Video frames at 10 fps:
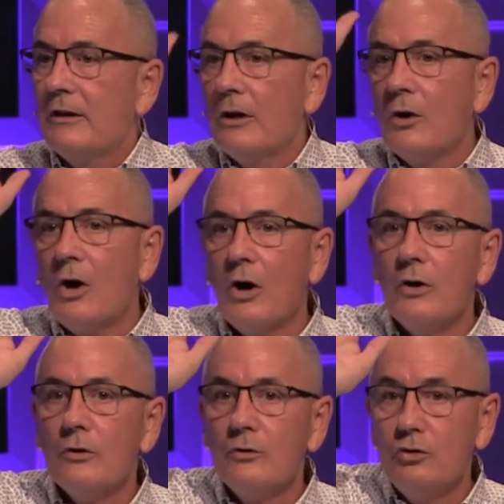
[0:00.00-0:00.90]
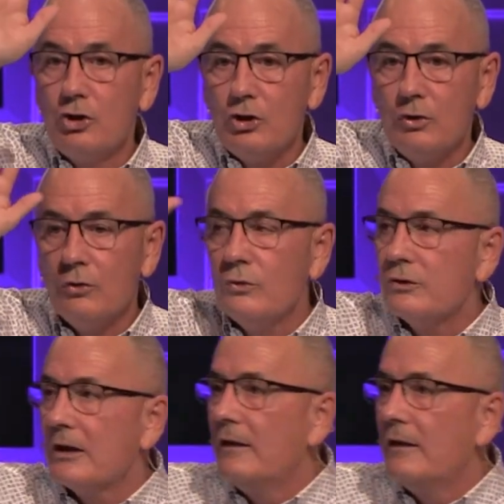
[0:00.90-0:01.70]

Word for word: there are Jews,